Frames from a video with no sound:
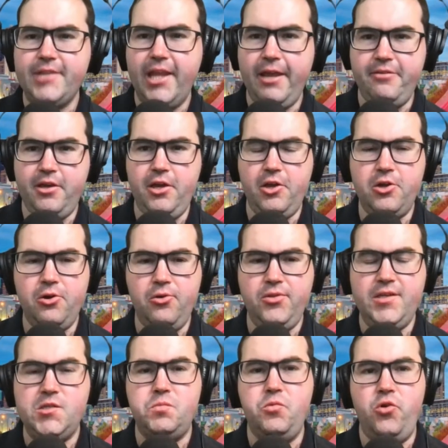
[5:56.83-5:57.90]
if you can call
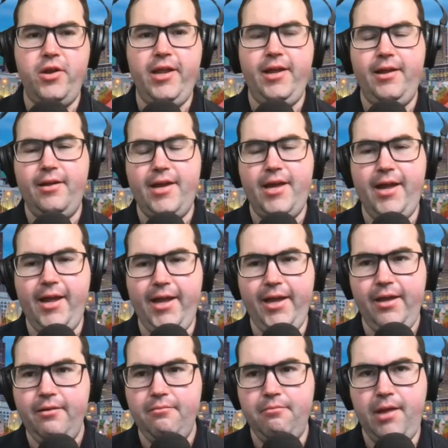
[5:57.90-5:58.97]
this morning
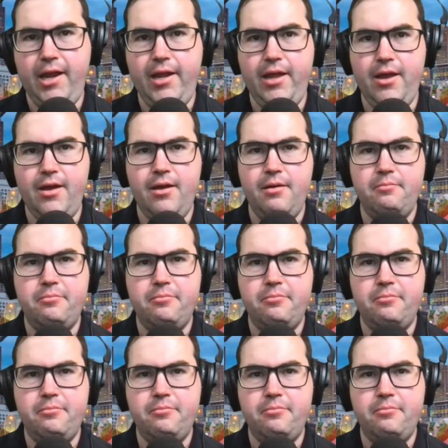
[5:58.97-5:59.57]
a media